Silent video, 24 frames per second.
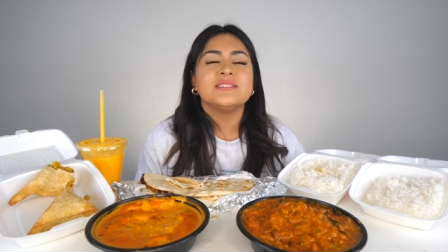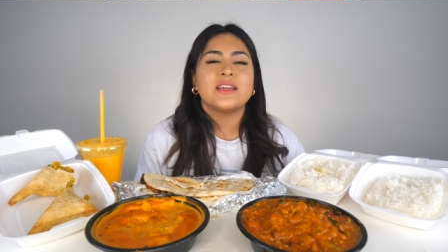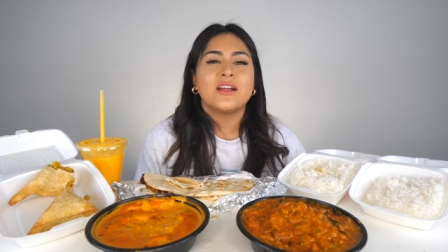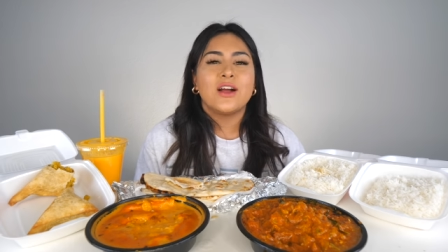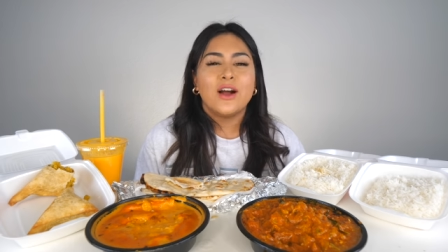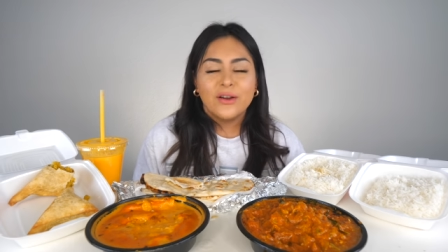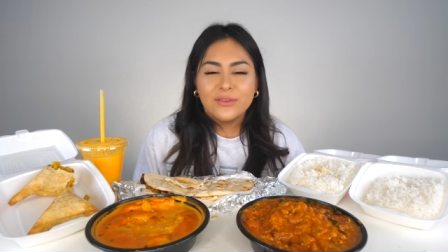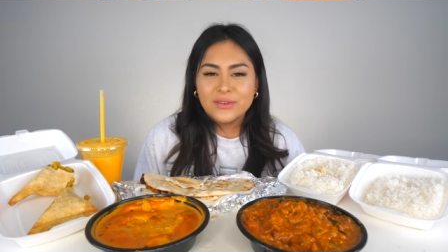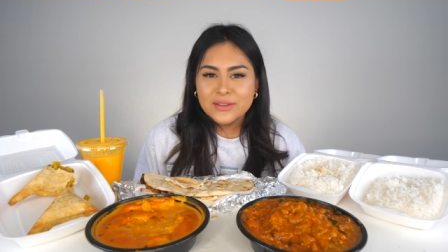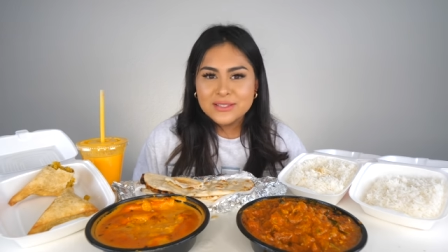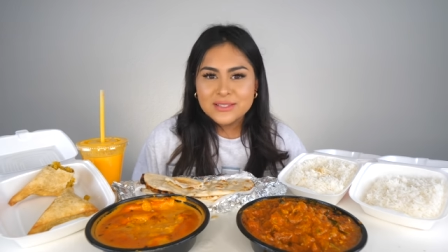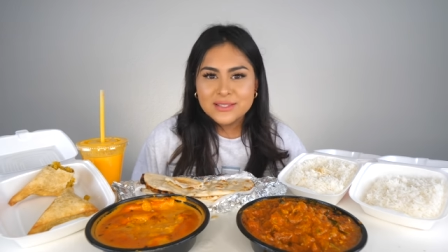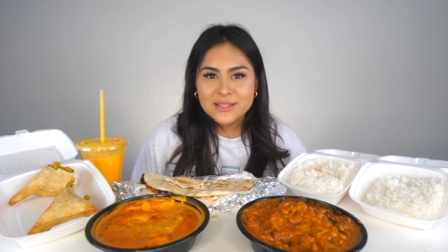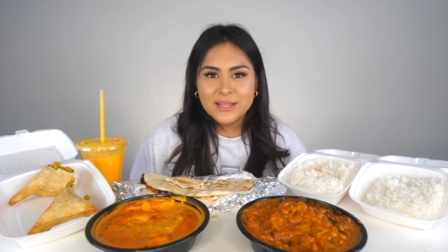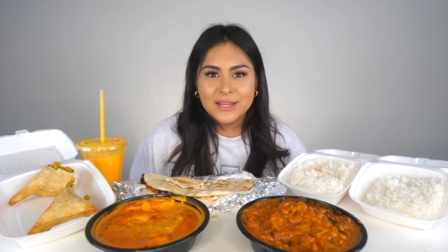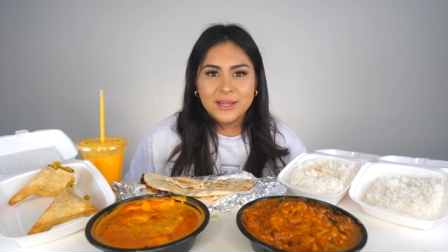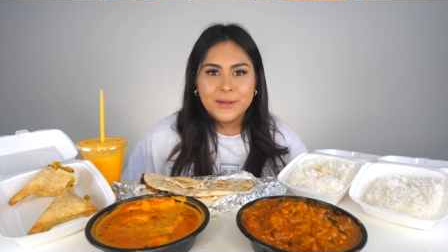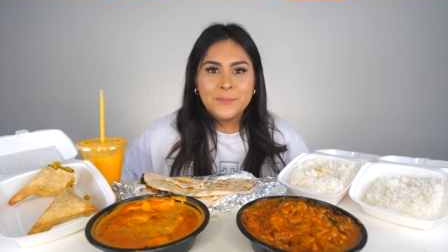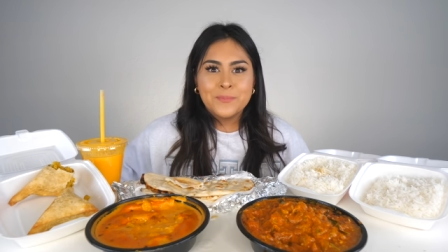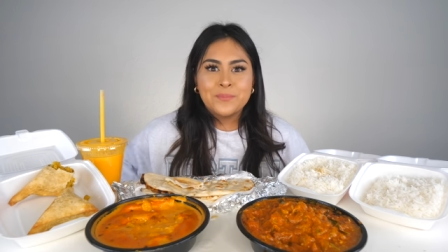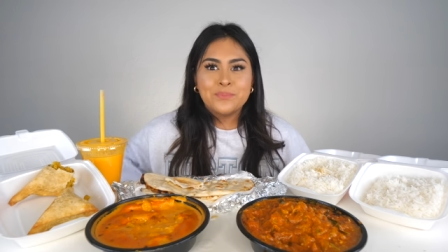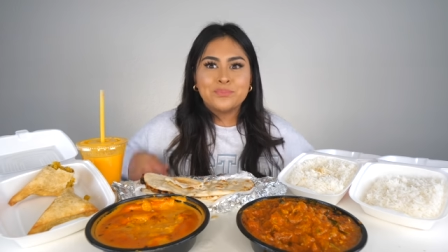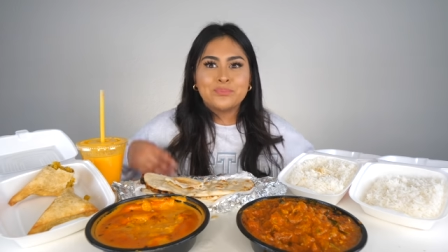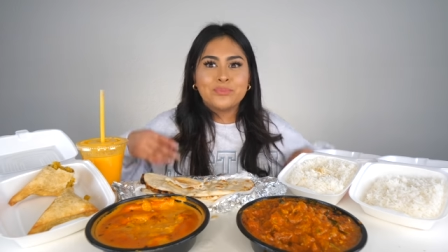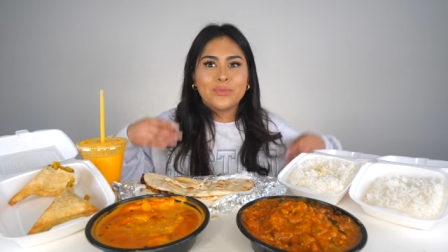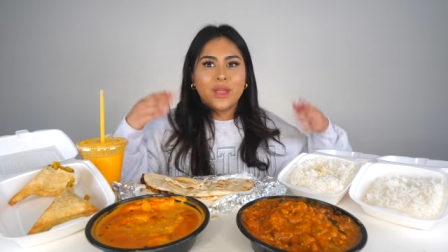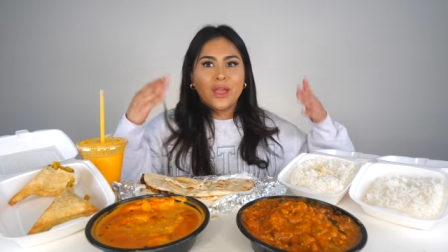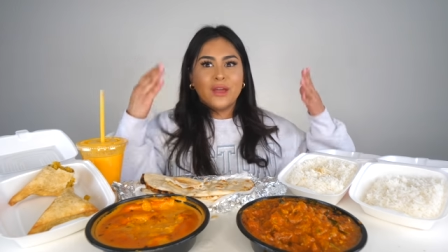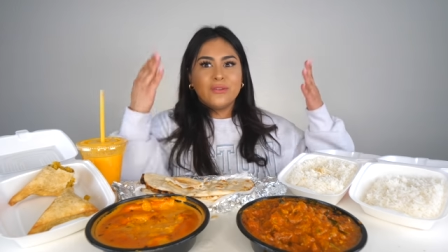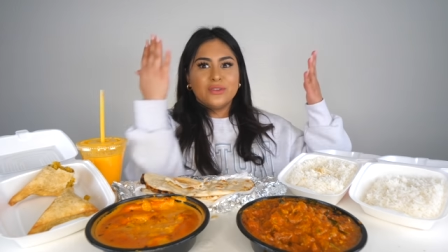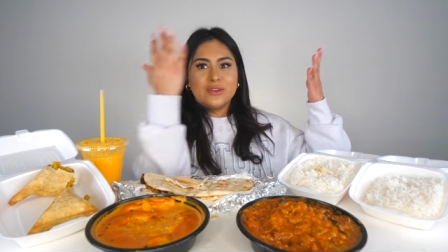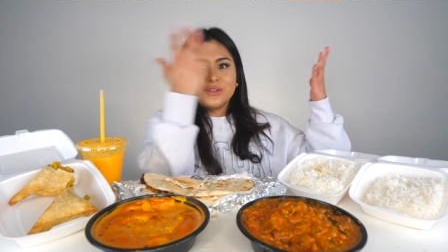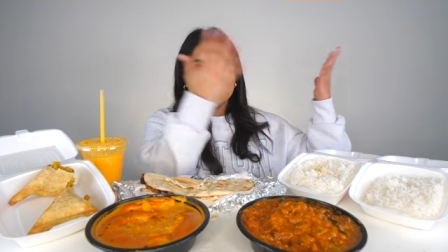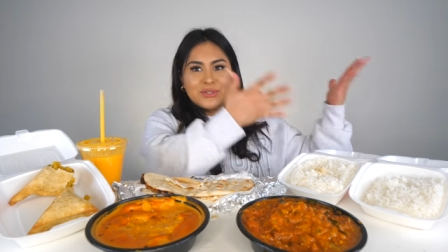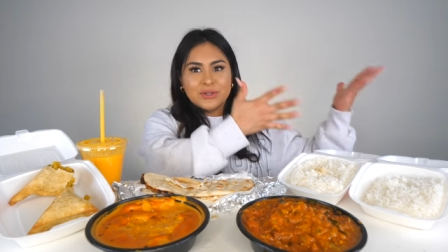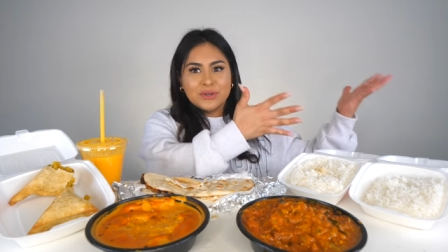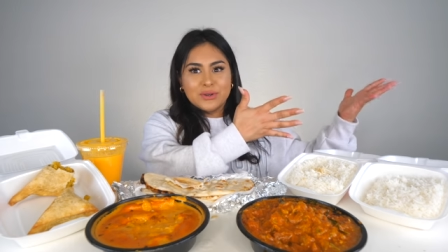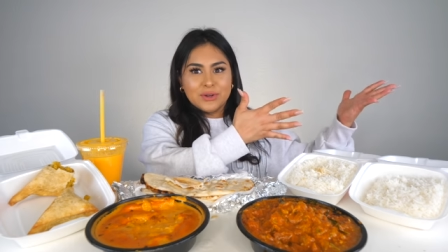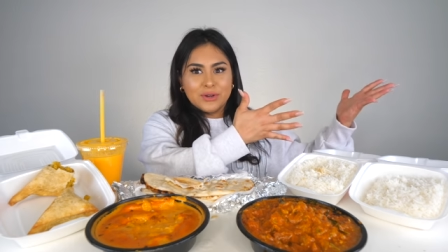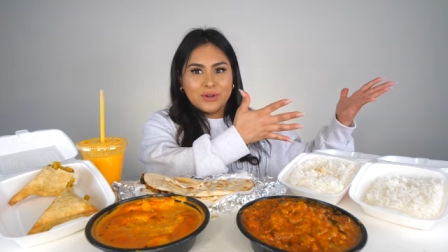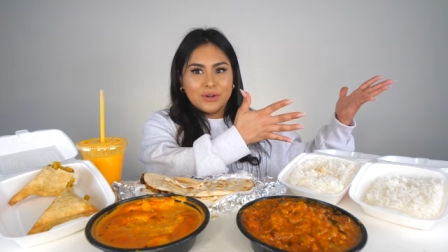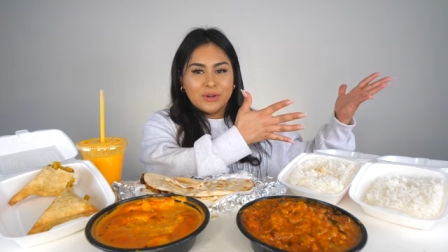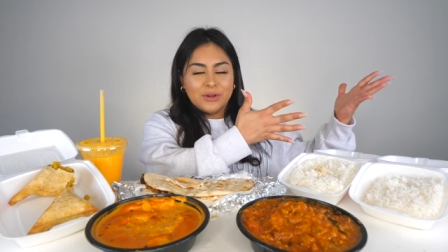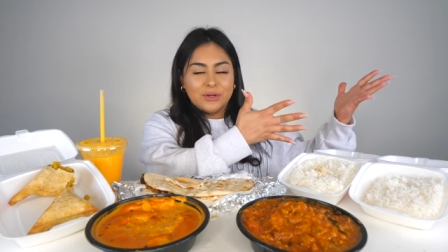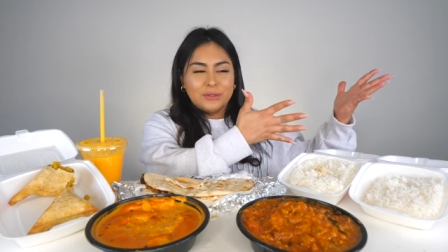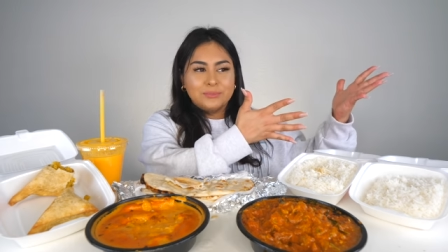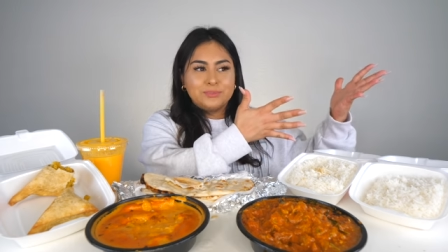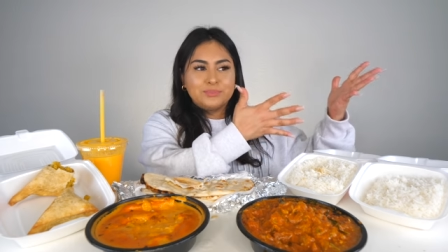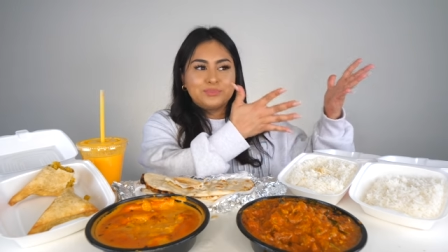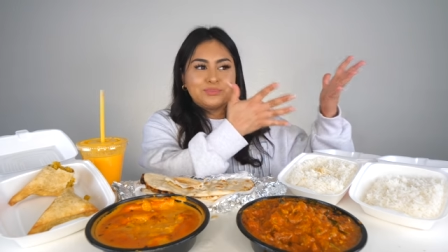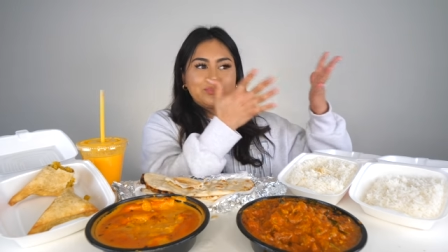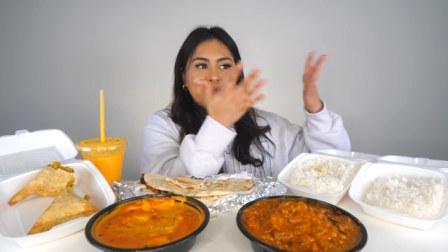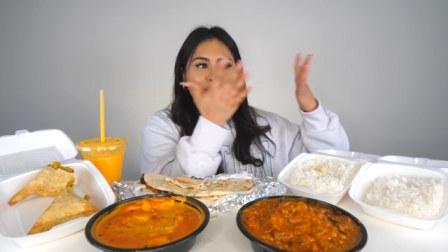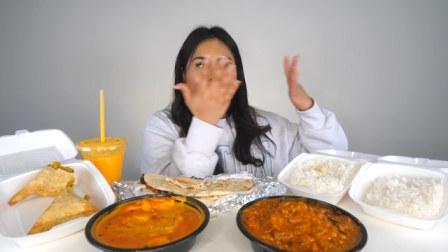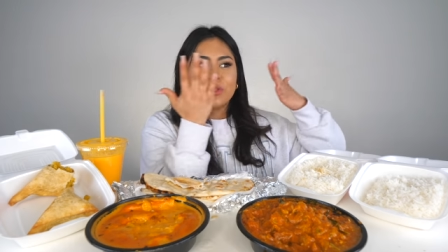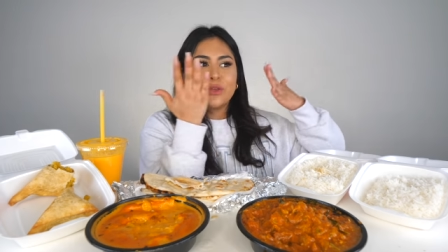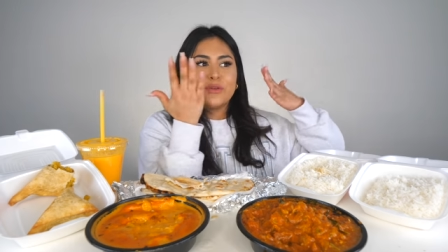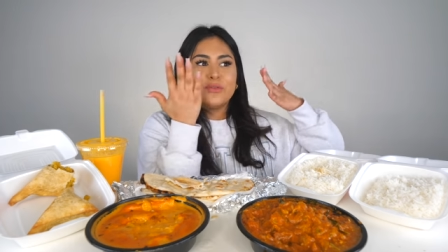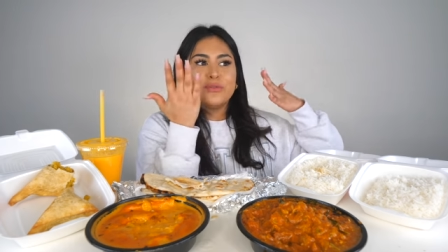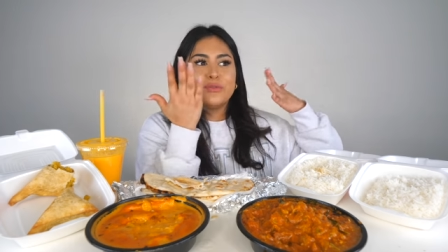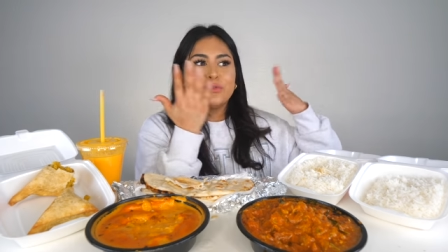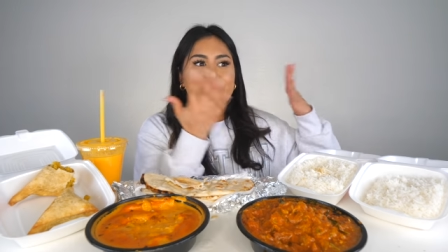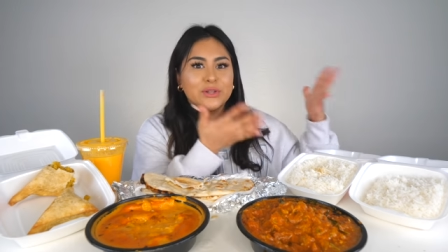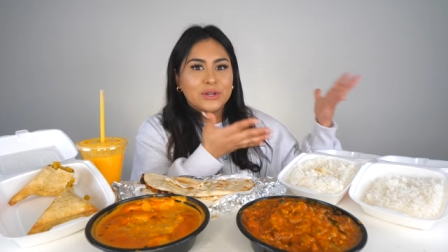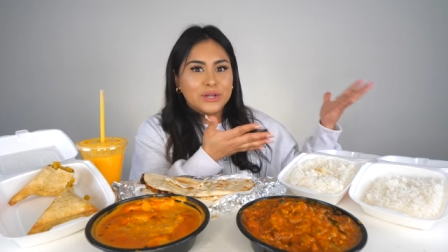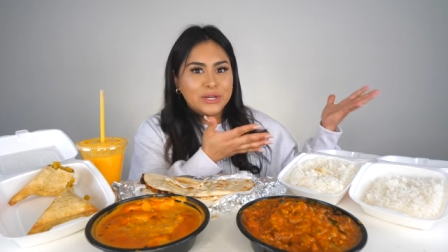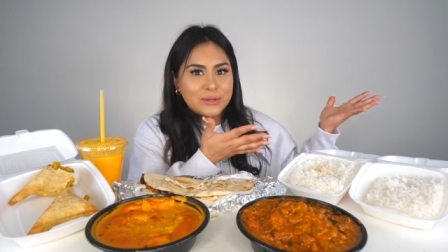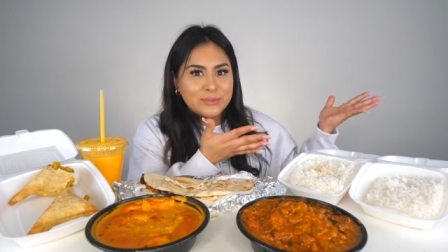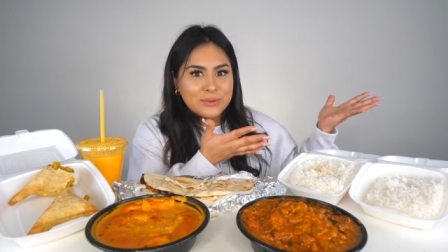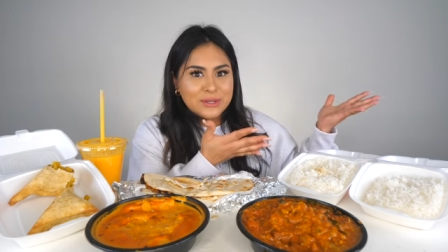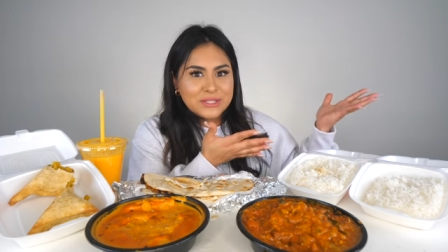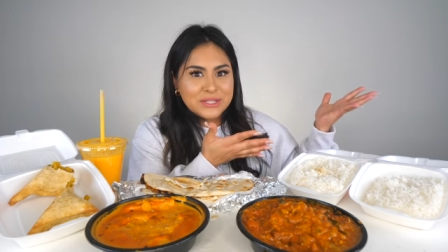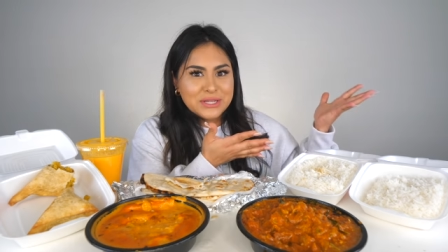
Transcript: Like, obviously, if there's a girl flirting with